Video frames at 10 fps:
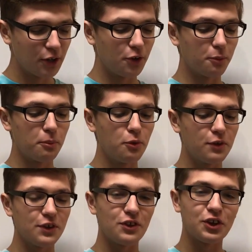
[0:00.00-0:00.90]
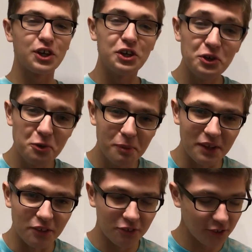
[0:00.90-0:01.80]
You're moving the
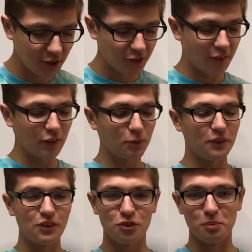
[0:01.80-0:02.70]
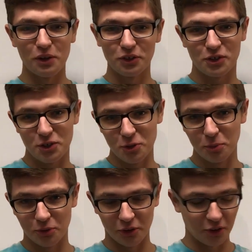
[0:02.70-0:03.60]
cubies. So that's what these smaller
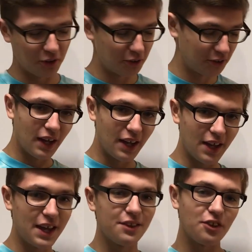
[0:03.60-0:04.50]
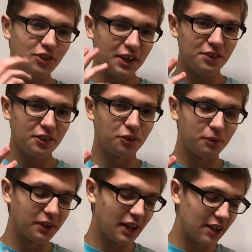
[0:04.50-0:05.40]
cubes are called. And the second thing to
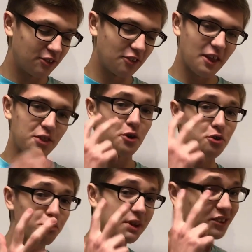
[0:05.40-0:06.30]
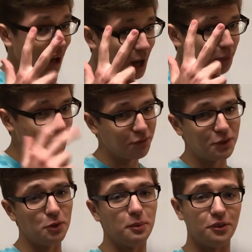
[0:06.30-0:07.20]
realize is that there are 3 types of
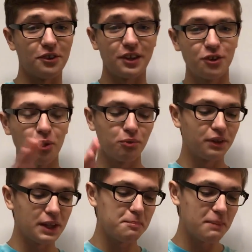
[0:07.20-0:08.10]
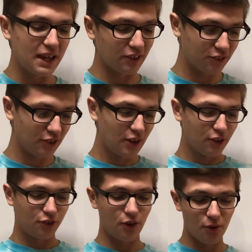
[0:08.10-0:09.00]
cubies that don't really mix.
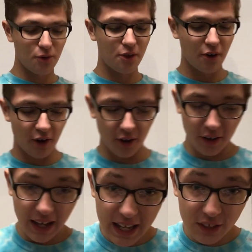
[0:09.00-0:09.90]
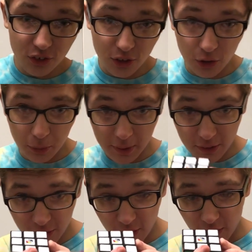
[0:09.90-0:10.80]
So there are edge
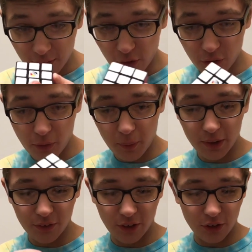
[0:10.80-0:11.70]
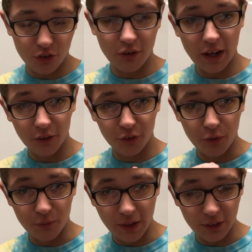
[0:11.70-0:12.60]
cubies. Those are the ones that straddle
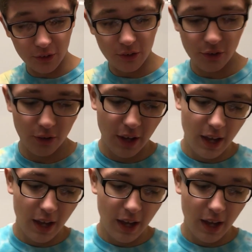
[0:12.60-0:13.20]
2 faces.